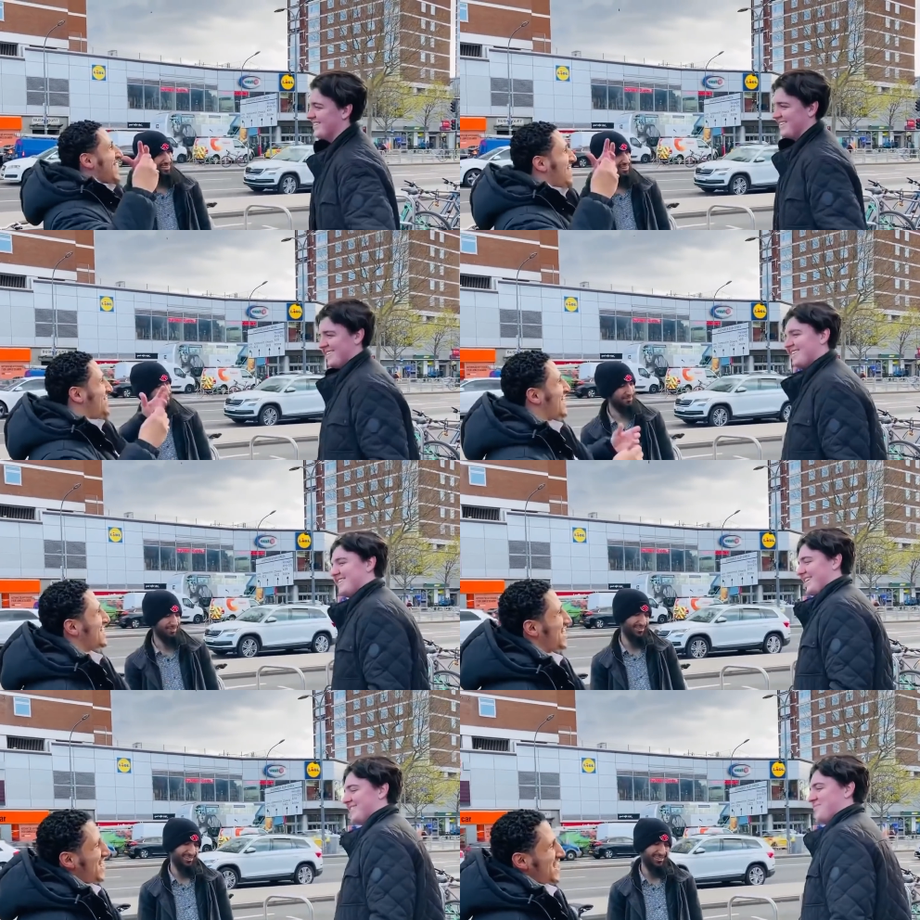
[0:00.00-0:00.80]
Speaker 1: time,
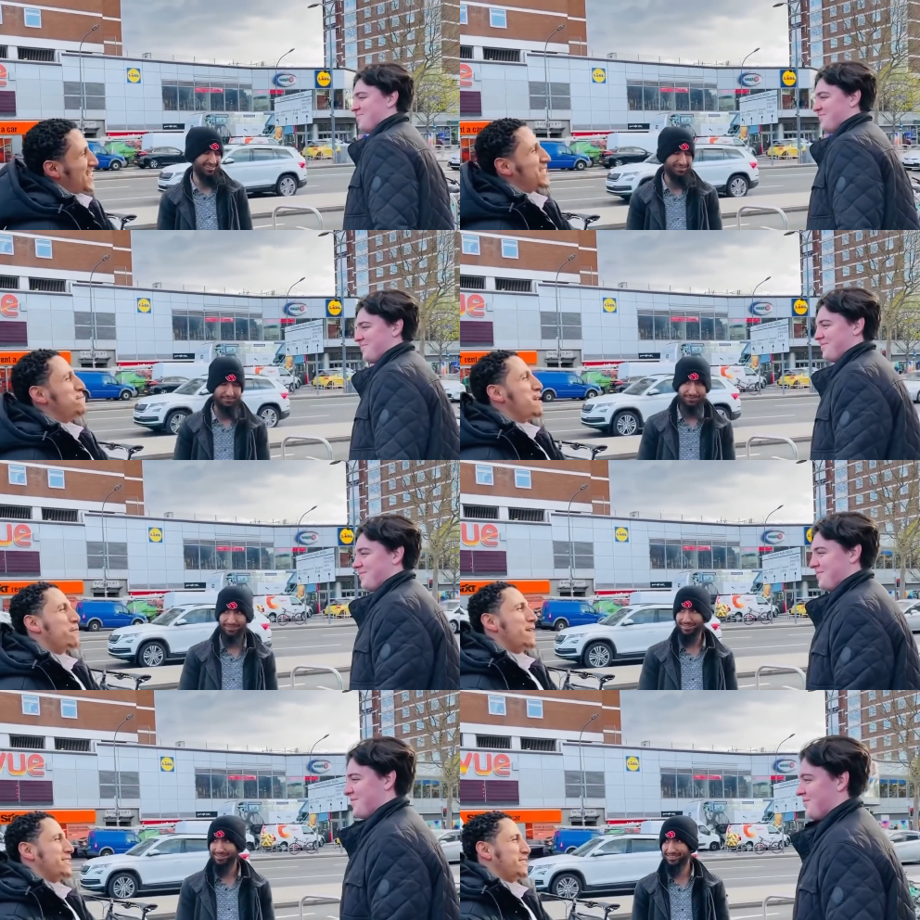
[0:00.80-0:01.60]
MashaAllah. It's a
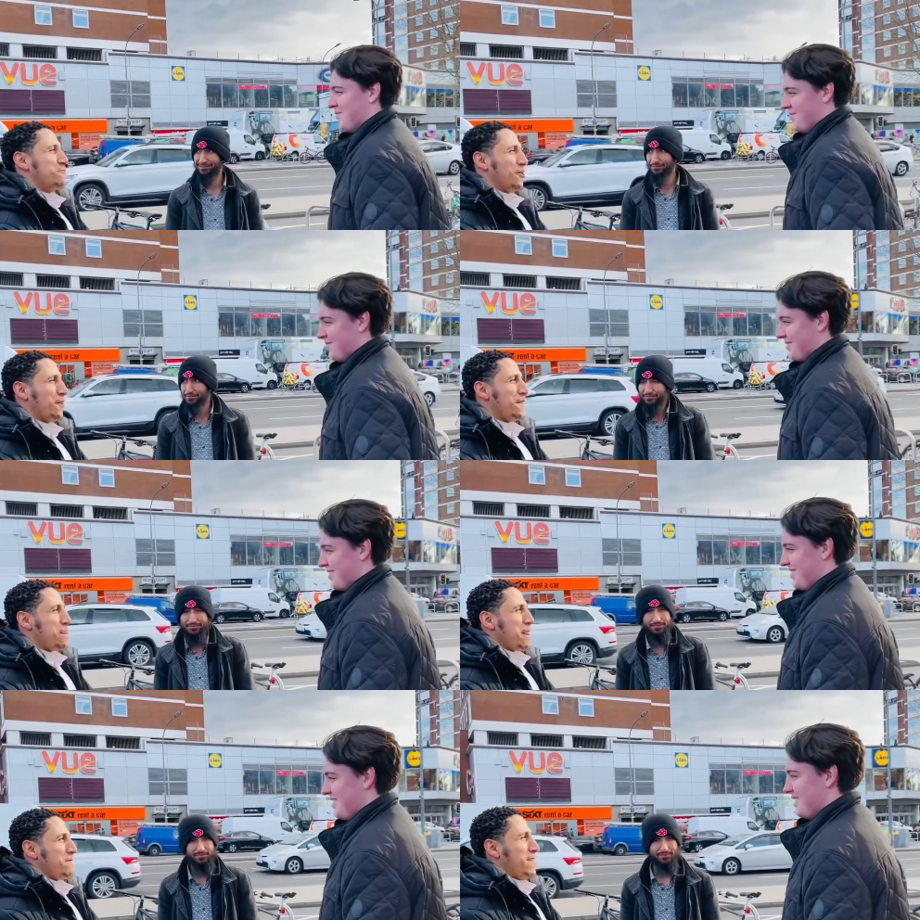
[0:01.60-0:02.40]
big blessing, bro.
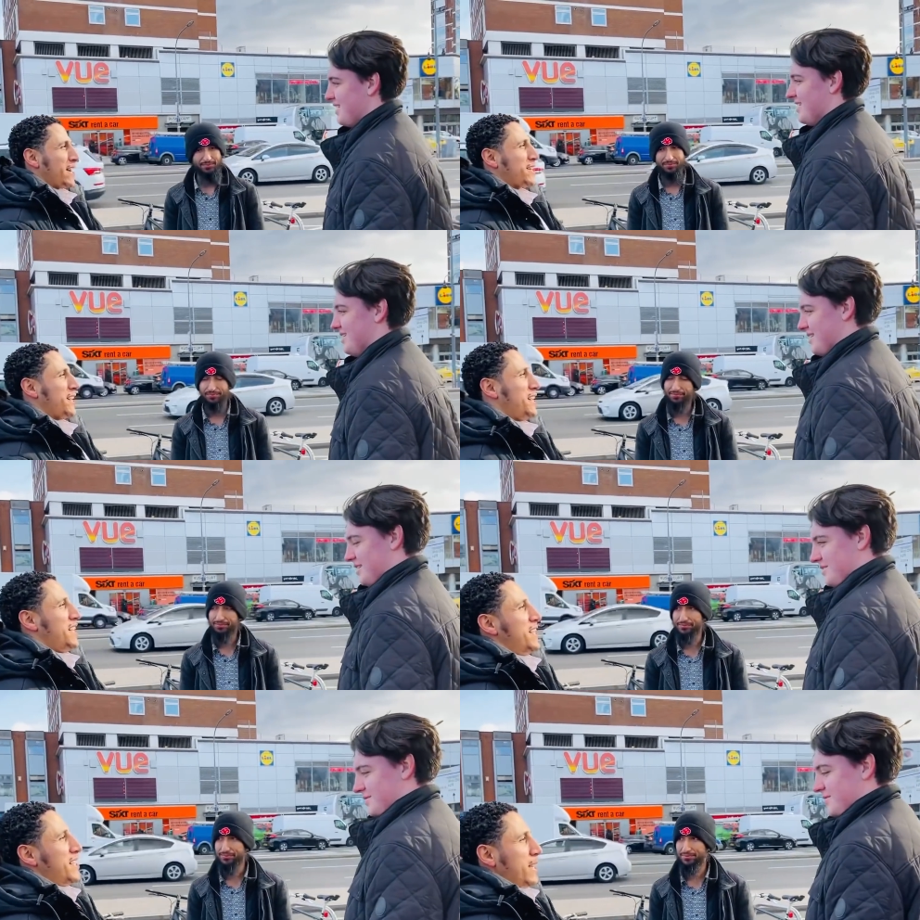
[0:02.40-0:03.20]

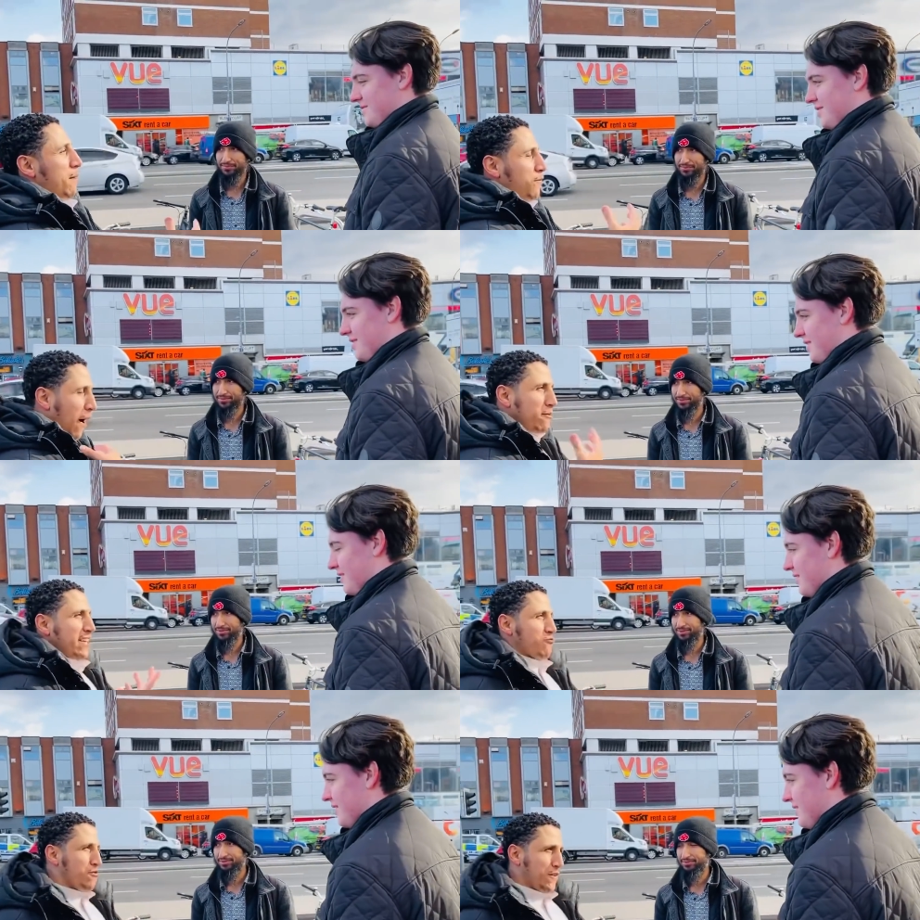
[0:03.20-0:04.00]
Like my
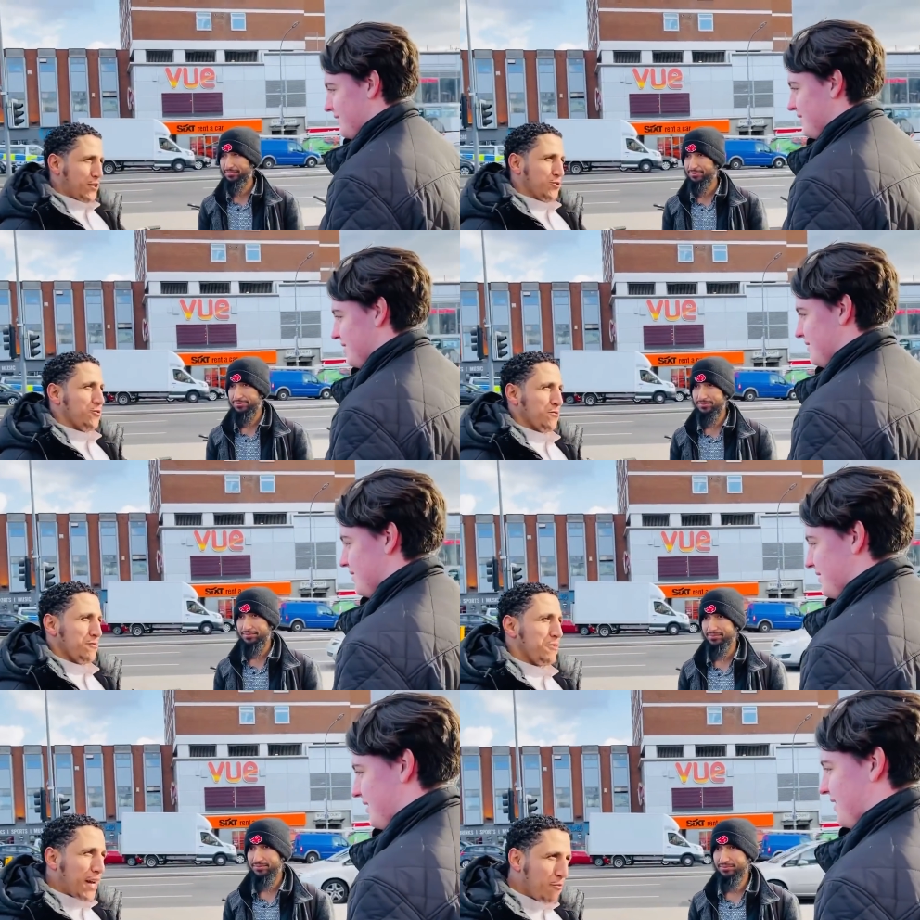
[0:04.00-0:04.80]
families are river too,
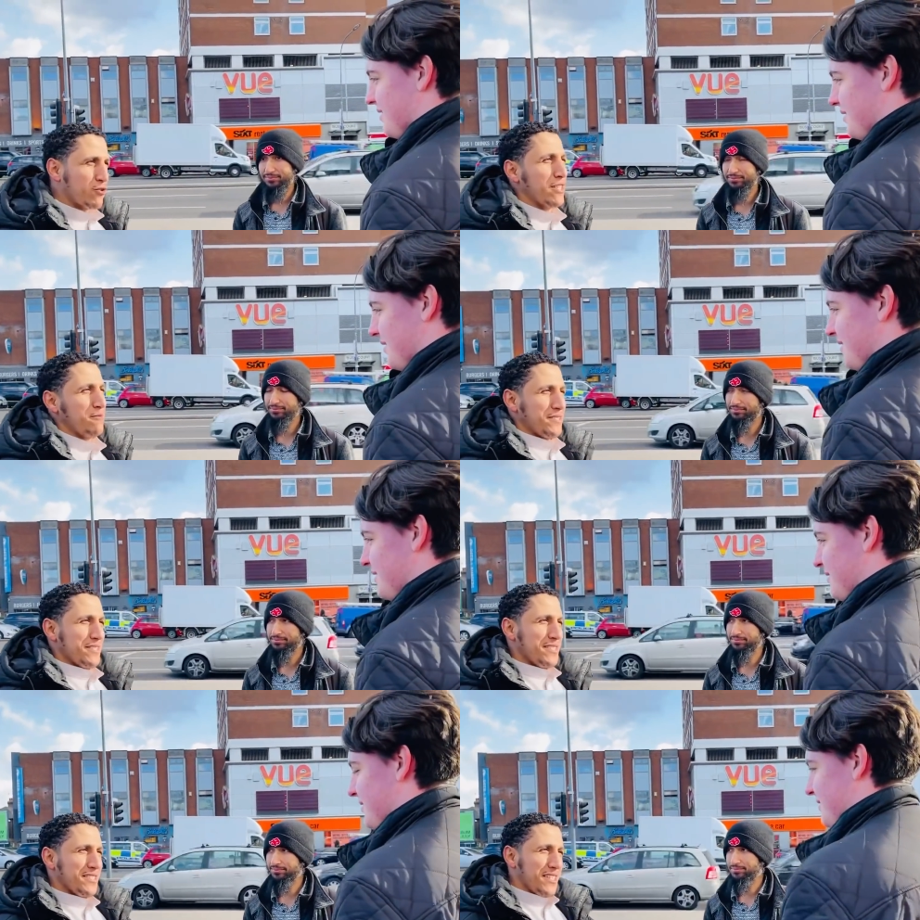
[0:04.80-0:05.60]
become
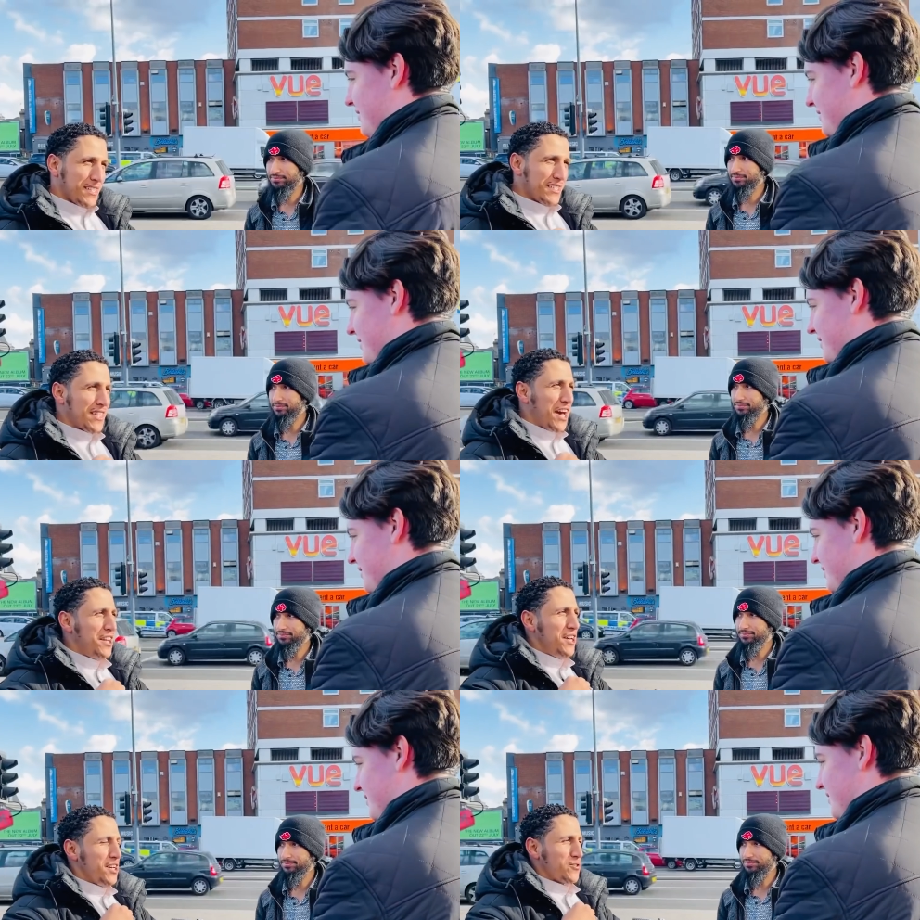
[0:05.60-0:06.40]
Muslims. You
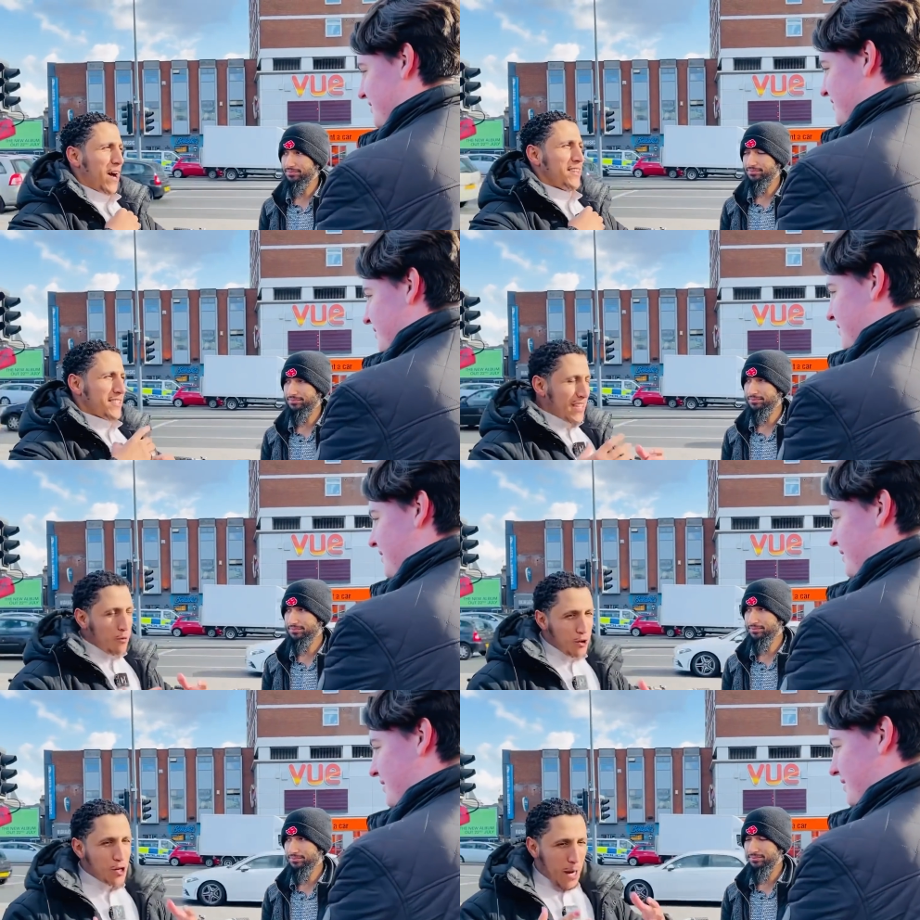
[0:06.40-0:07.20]
understand? So I understand where you're